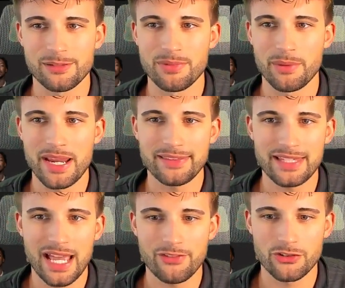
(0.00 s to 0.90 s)
but we had to
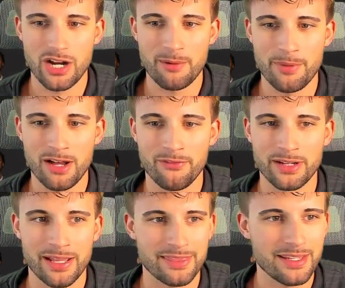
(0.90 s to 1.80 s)
have a drop off, and
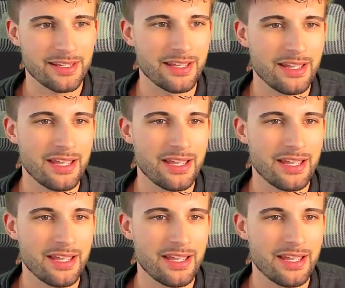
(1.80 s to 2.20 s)
I think